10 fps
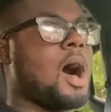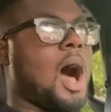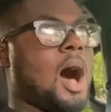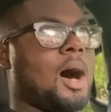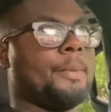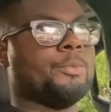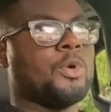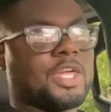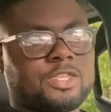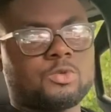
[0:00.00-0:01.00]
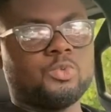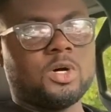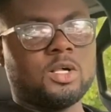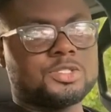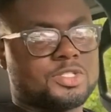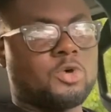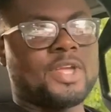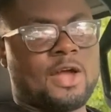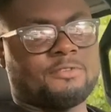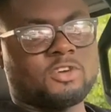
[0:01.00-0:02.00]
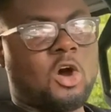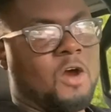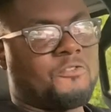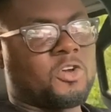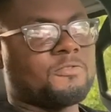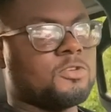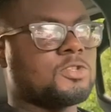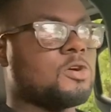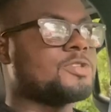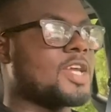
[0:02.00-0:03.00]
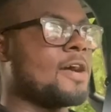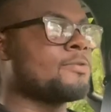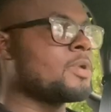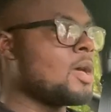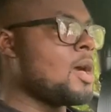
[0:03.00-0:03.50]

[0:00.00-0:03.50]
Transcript: um, which will slow down if the car in front of you slows down.